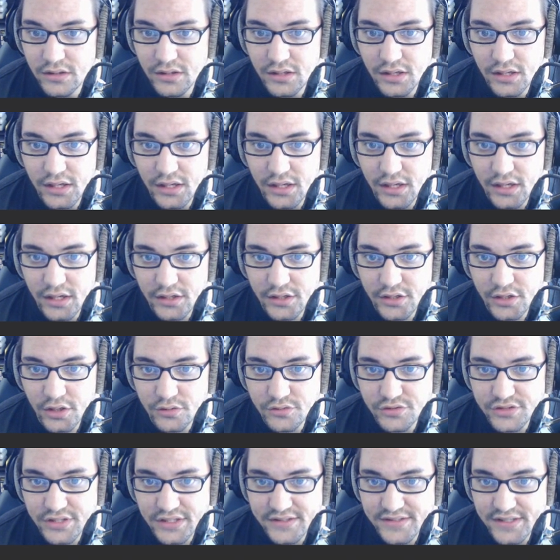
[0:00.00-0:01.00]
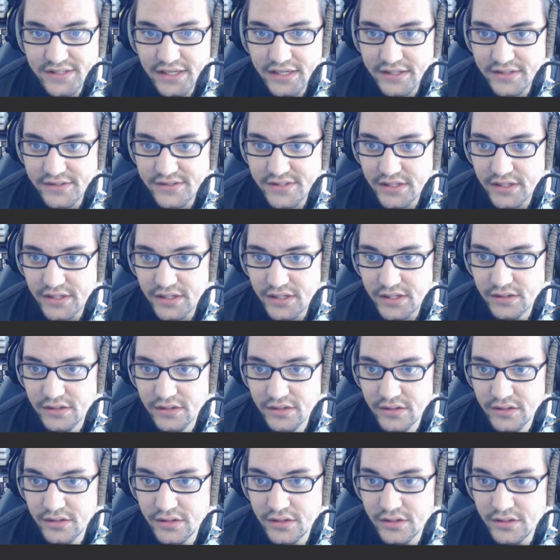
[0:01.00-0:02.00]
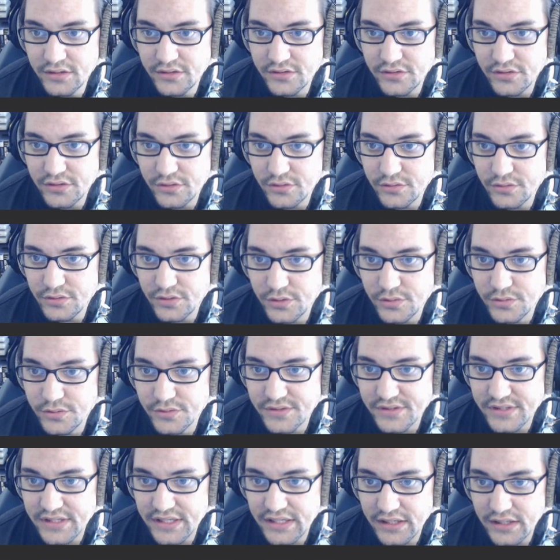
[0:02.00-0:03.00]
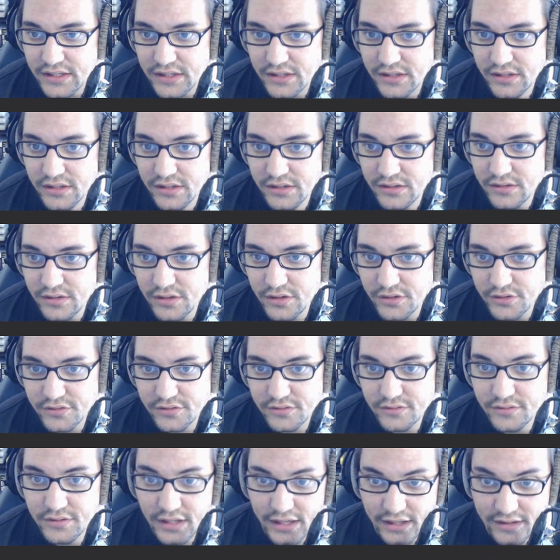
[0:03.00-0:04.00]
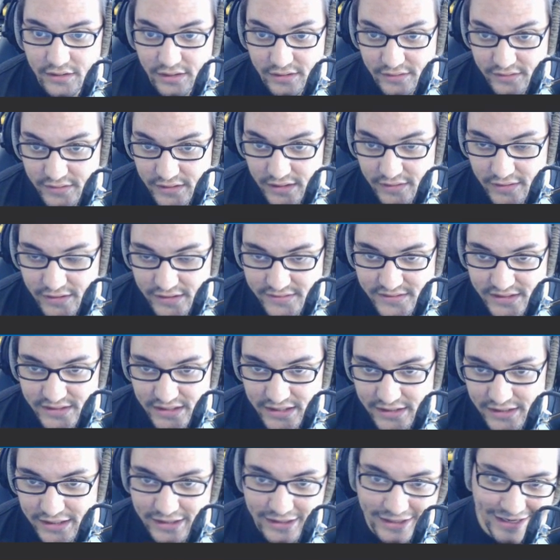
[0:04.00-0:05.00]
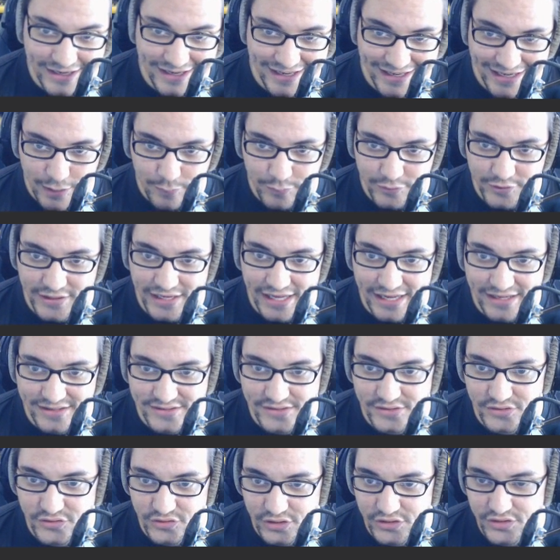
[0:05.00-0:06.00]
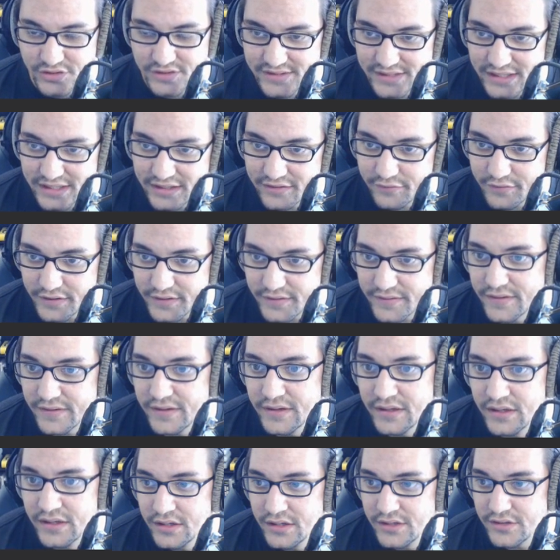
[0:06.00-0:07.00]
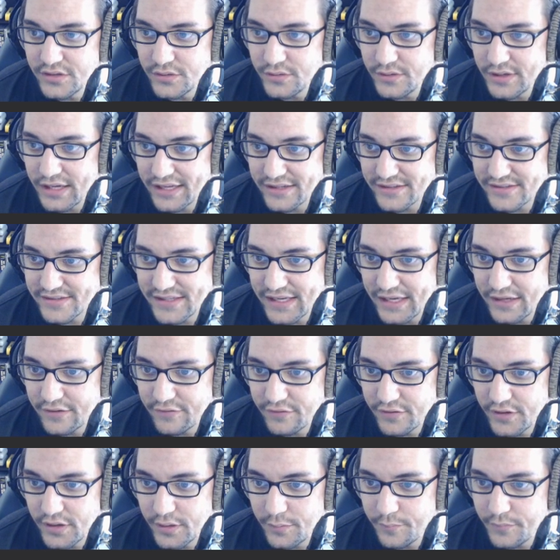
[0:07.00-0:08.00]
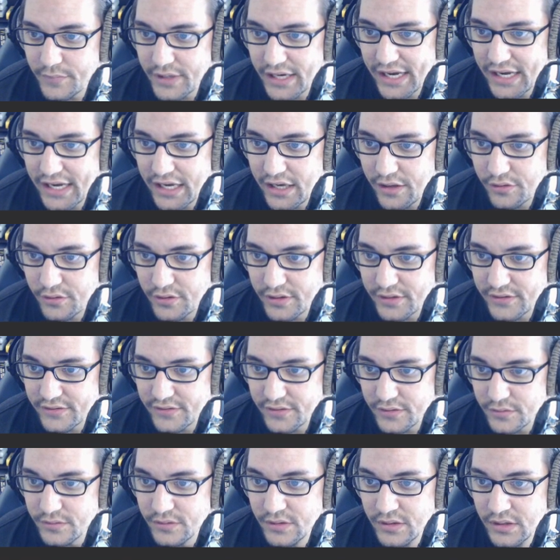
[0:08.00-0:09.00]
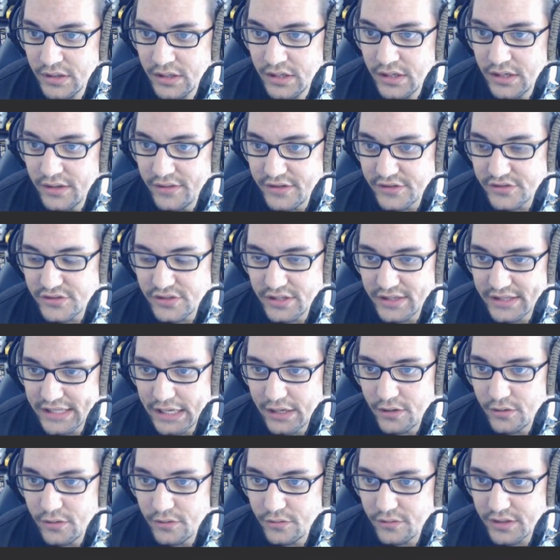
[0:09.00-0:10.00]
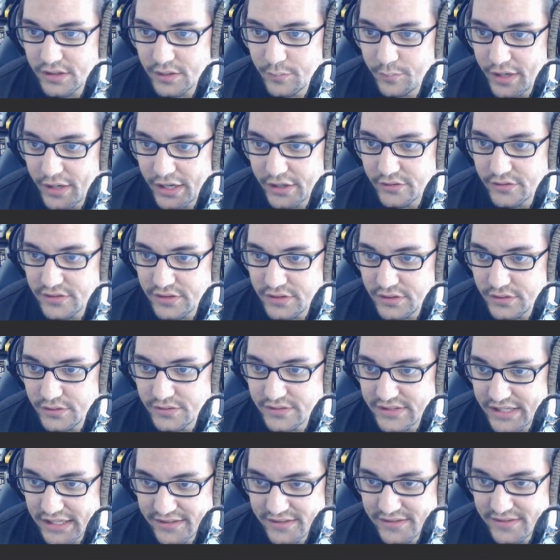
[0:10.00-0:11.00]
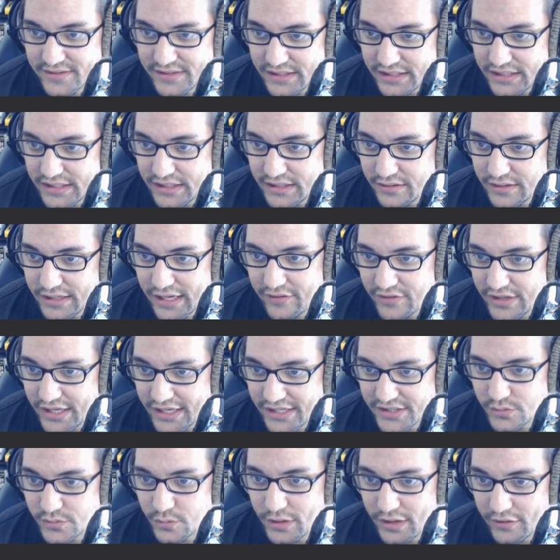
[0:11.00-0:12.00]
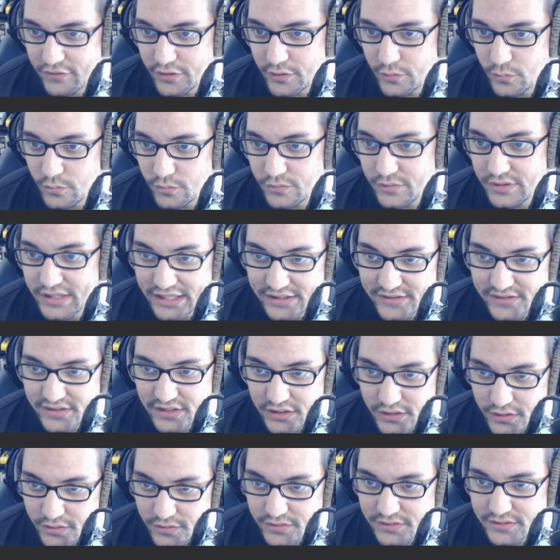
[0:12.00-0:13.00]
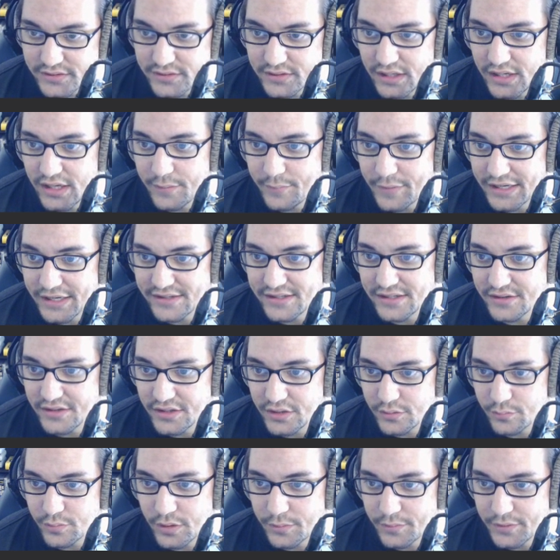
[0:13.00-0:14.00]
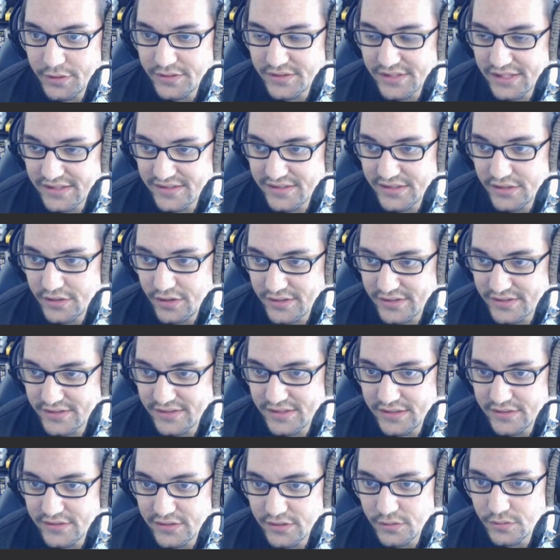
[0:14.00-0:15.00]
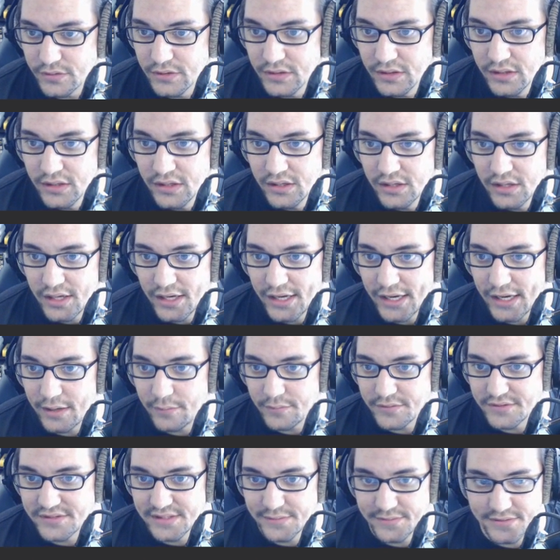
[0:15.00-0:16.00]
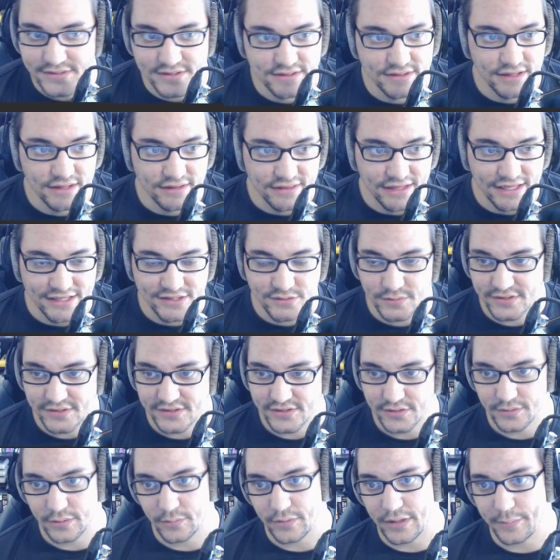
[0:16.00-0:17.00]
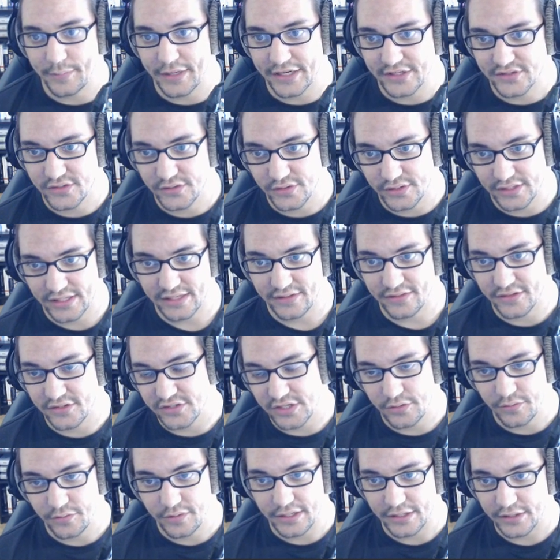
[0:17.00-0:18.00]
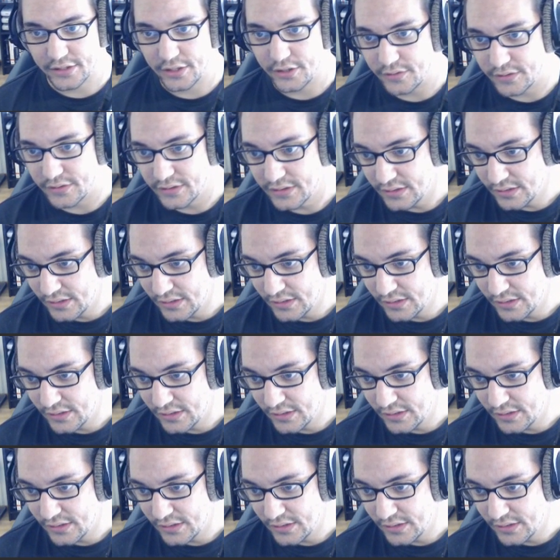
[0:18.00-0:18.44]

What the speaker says: code gen settings here to using this enable enhanced instruction set field to not set from IA32. This should allow the compiler to use SSE, AVX, whatever it needs to use. Ideally, it'll probably use SSE or SSE2. It seems that that's what it's doing when I'm actually looking at the generated code.